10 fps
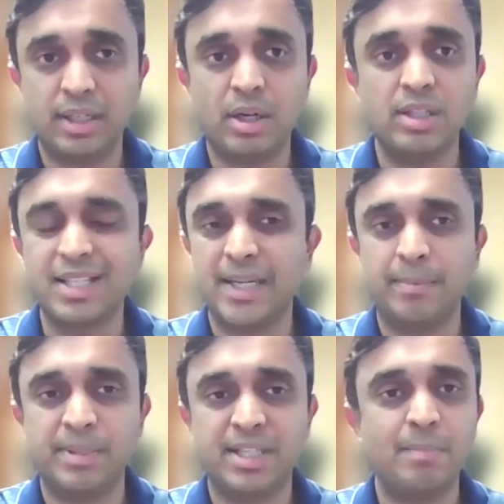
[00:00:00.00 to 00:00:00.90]

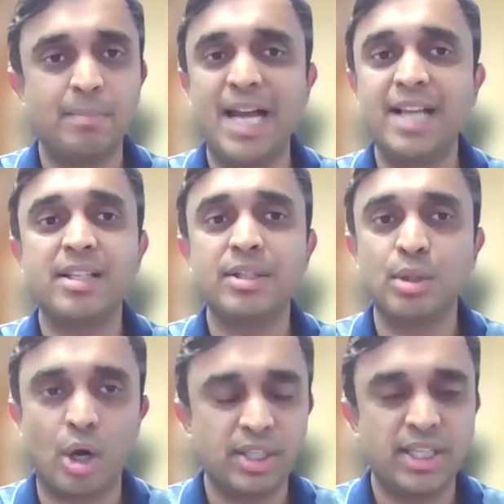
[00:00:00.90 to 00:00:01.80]
concept. Compliance is
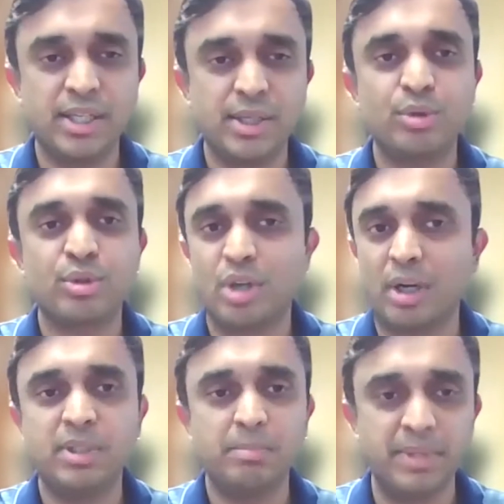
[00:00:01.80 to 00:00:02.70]
not here to
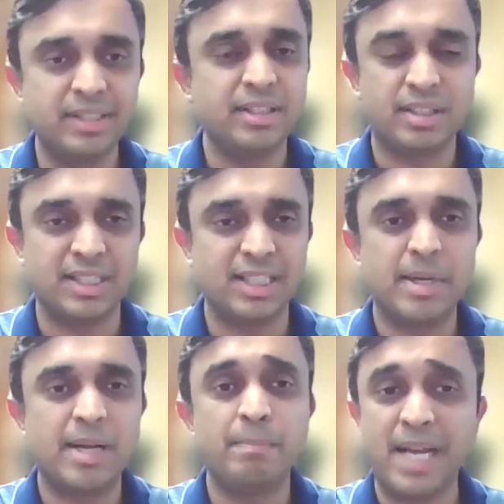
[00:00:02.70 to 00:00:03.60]
stop the businesses. Our
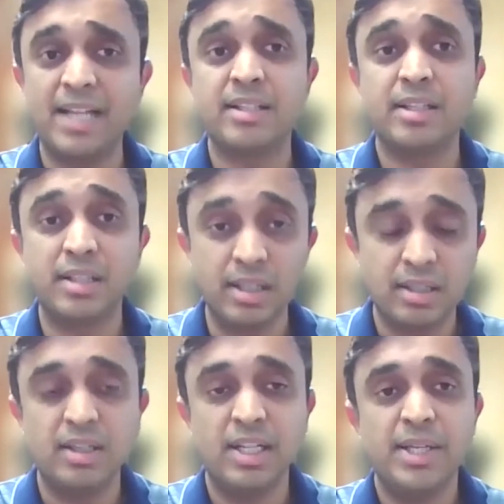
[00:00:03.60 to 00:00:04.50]
compliance is
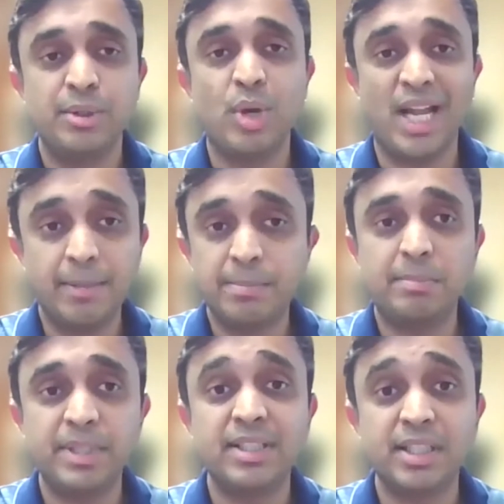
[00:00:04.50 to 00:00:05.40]
here to help the
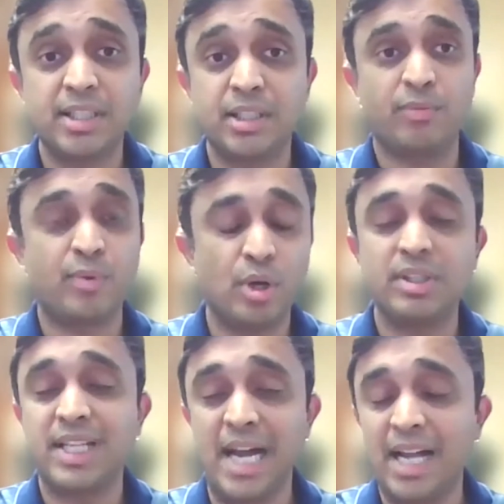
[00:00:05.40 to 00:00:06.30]
businesses. Of
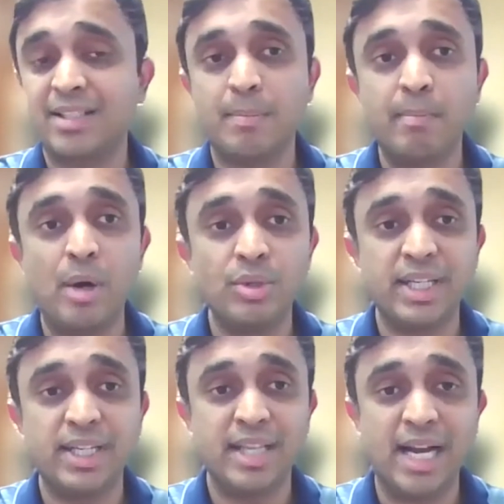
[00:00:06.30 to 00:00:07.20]
course, there are some
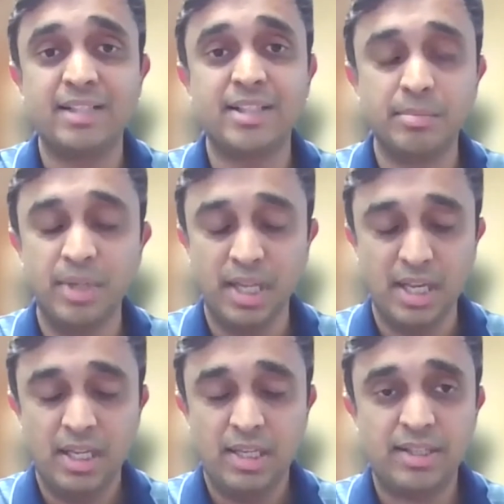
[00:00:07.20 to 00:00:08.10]
boundaries, there are some
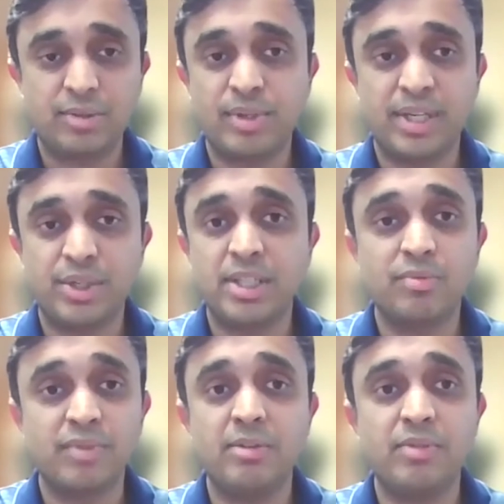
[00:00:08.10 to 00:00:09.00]
restrictions
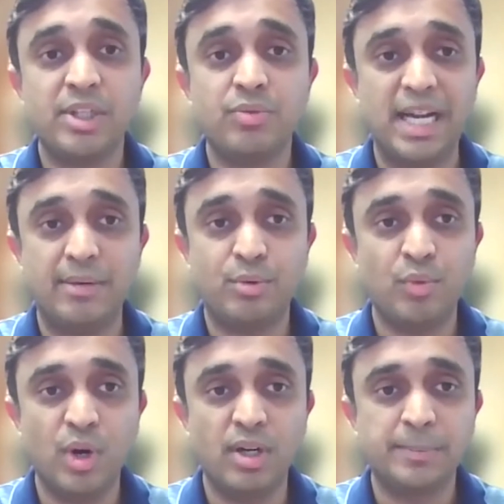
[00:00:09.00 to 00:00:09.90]
within which we'll have to
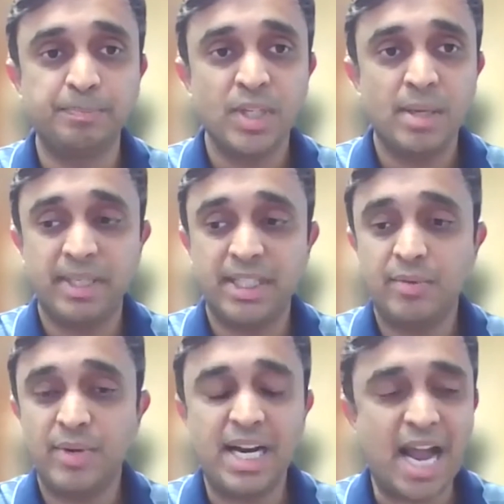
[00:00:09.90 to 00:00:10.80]
work, but then
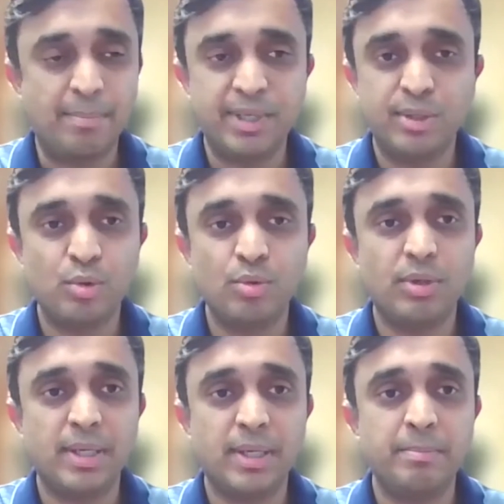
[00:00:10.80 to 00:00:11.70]
we are happy
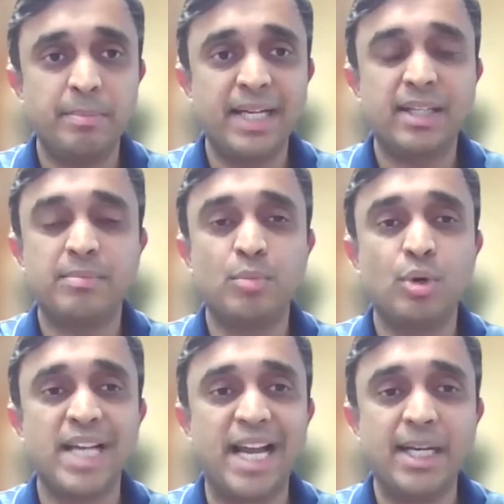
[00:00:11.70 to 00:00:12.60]
to make it
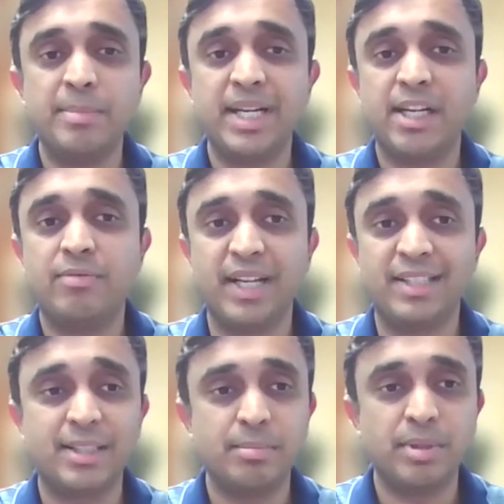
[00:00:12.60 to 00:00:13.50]
more dynamic and
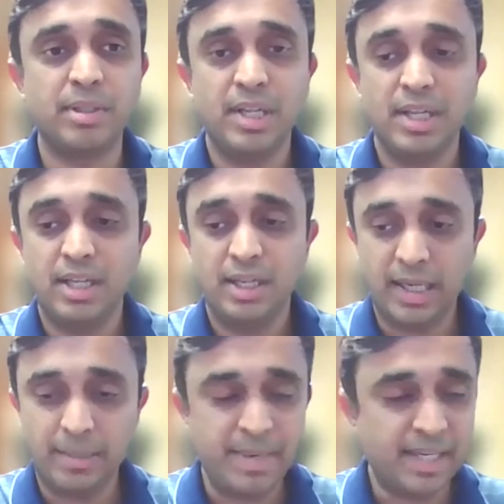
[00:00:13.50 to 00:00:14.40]
flexible
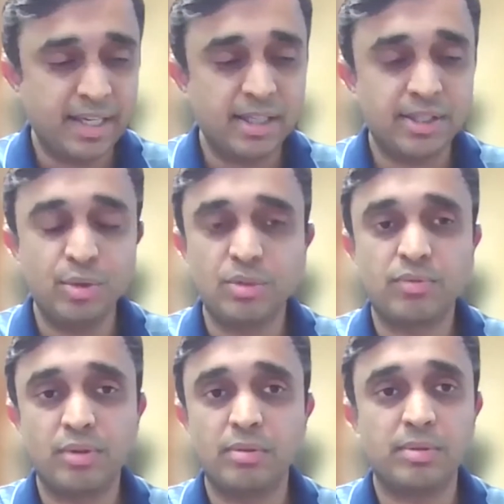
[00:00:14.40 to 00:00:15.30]
and making it
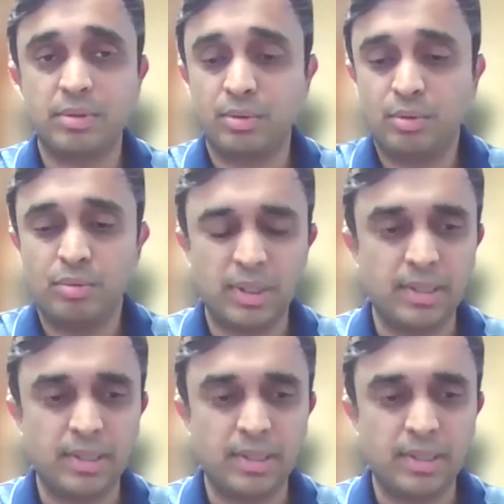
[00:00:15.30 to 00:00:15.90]
useful to